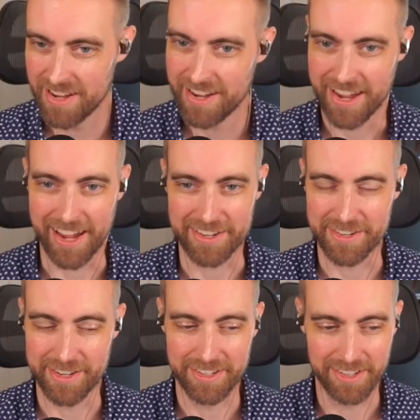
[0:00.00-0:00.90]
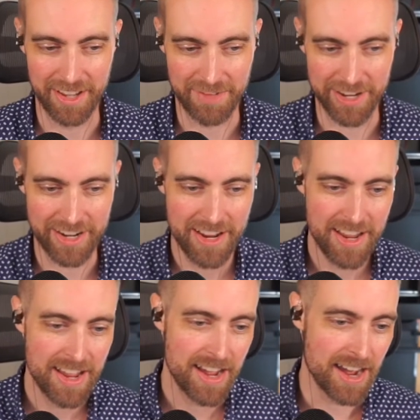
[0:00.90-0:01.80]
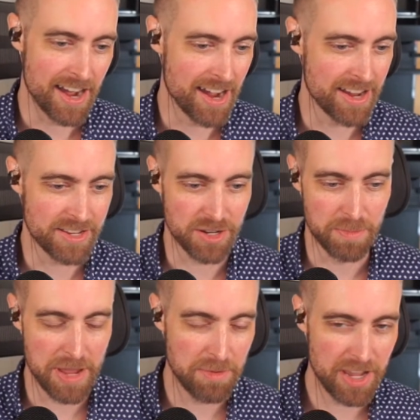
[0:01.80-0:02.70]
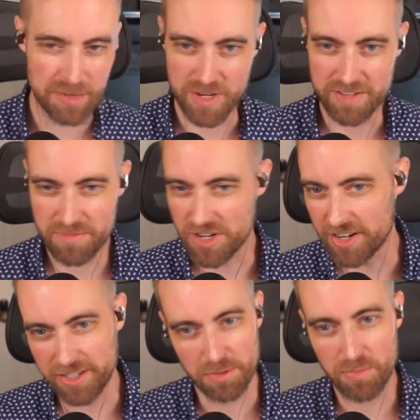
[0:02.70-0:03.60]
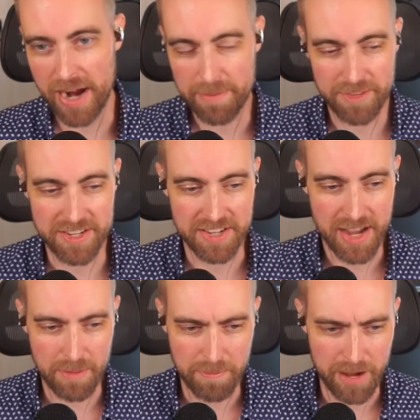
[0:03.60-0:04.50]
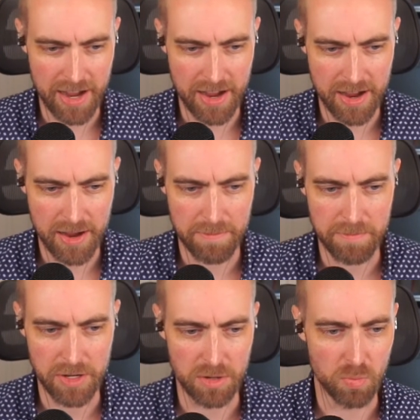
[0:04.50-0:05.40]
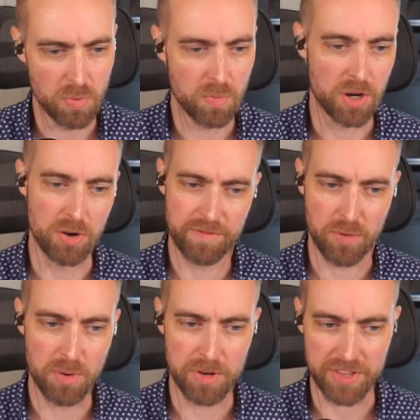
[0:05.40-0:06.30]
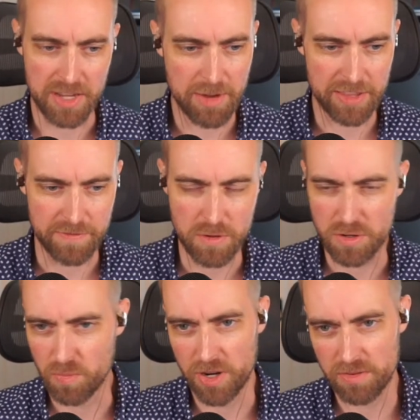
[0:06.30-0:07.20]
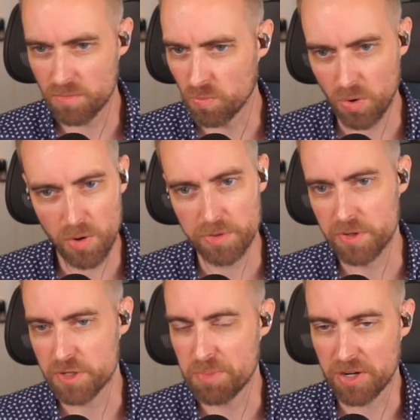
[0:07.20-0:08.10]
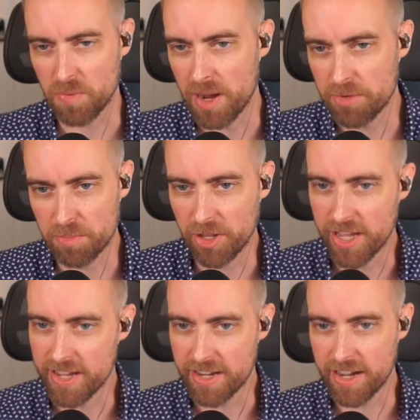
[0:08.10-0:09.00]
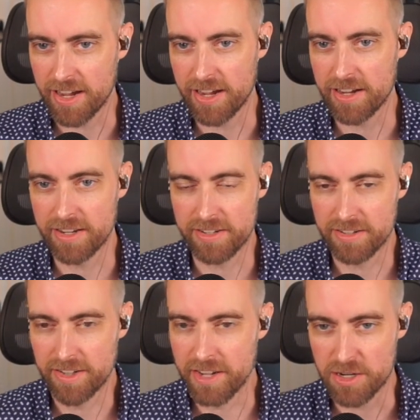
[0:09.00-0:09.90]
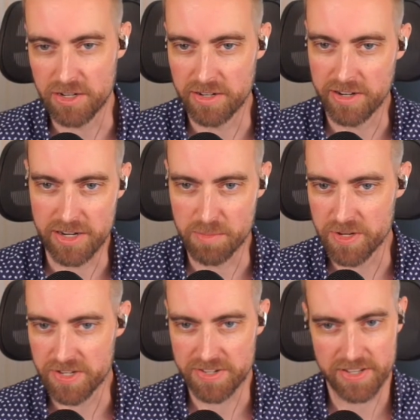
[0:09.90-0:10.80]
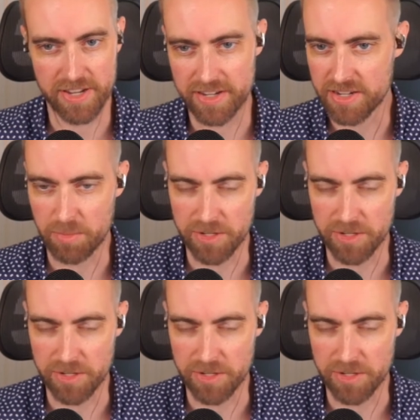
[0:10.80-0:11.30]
Excellent. Love it. So maybe as we start to wrap this up, going forward and think about the future, what role do you expect Robin to play in your business in the next couple of